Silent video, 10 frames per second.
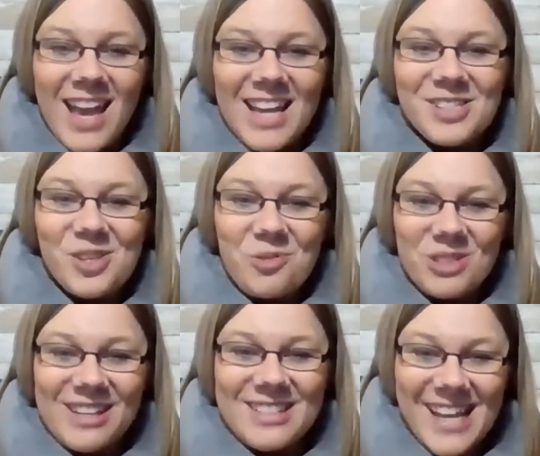And so
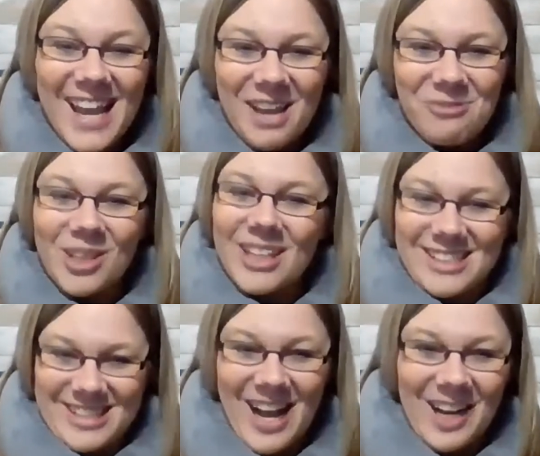today we're going
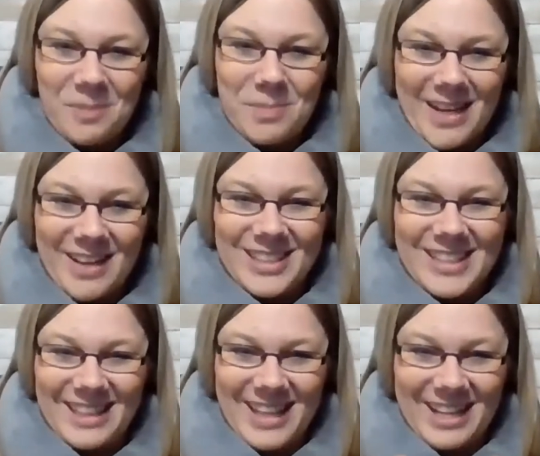to talk about
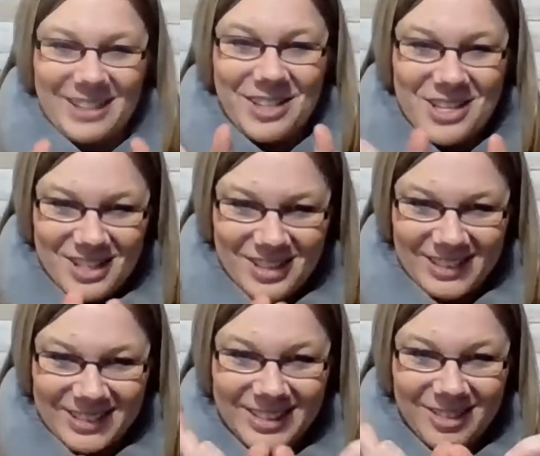the letter
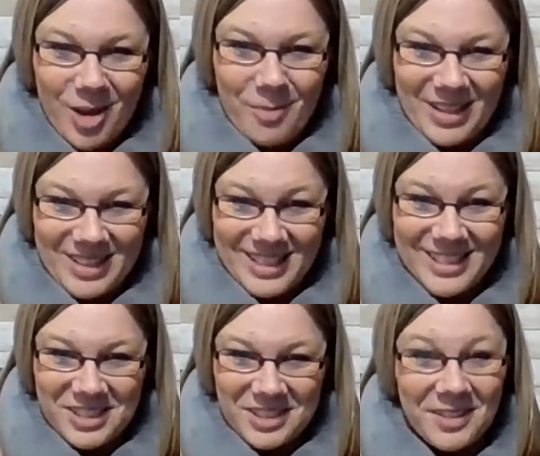U, about
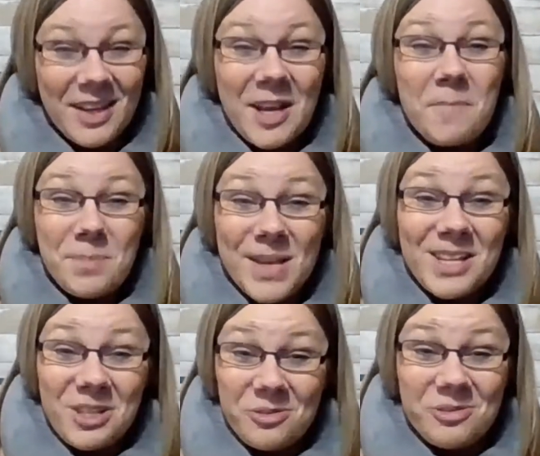you
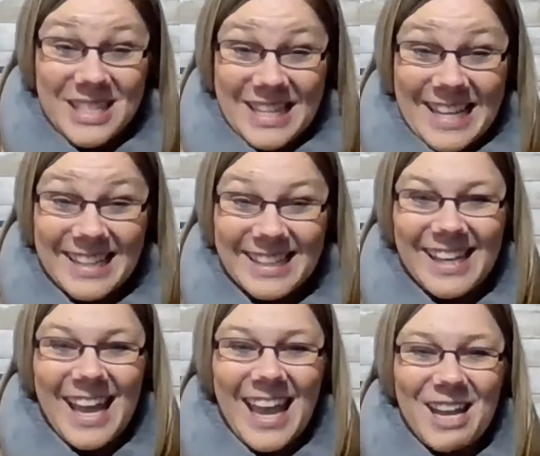being unique
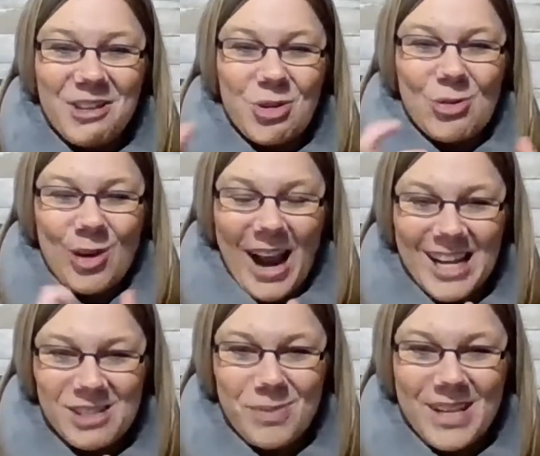and
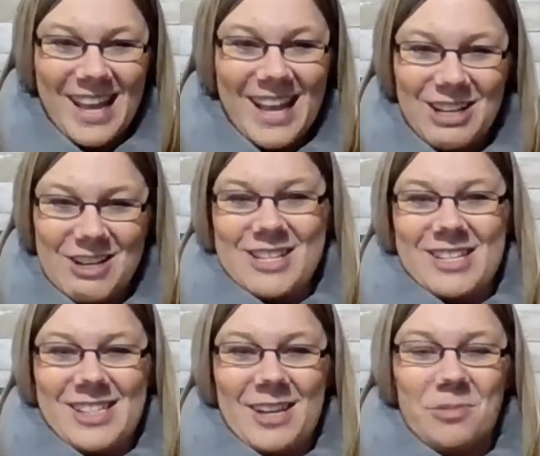grasping that
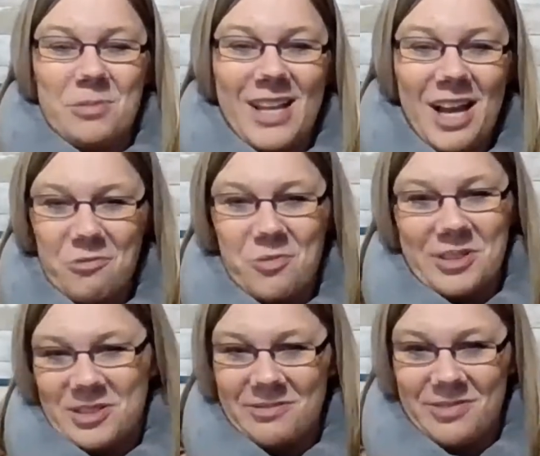concept with how
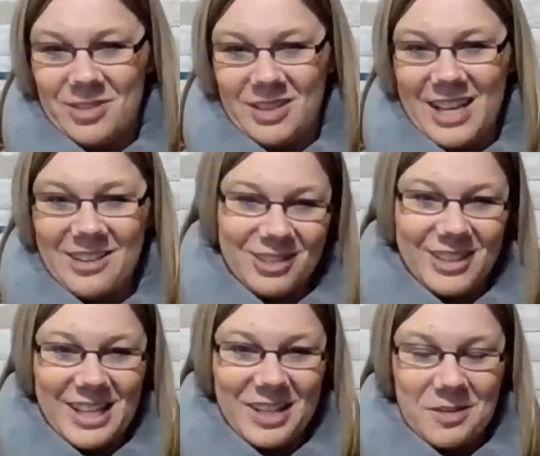wonderful it
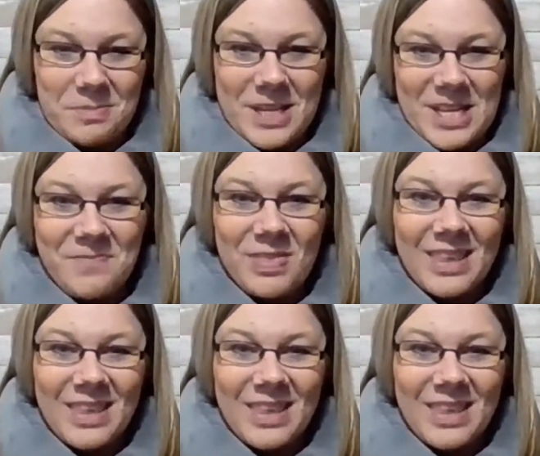really could be.